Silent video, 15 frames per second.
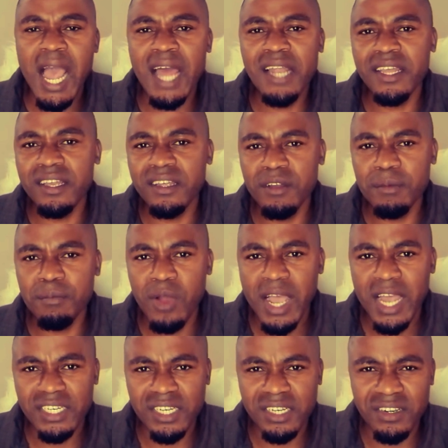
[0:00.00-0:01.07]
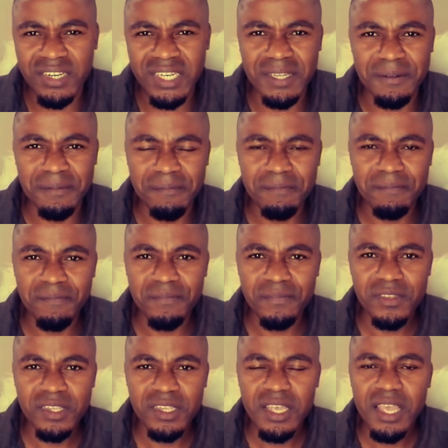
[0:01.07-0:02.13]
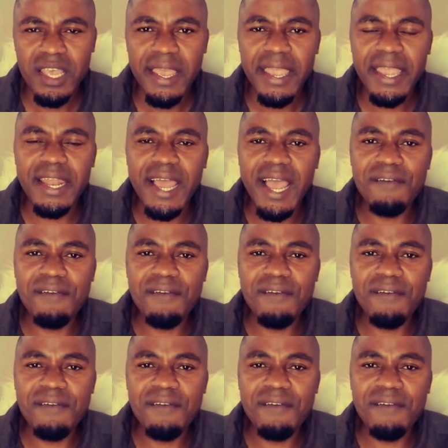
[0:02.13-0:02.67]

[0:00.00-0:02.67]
under a mohacha tree. And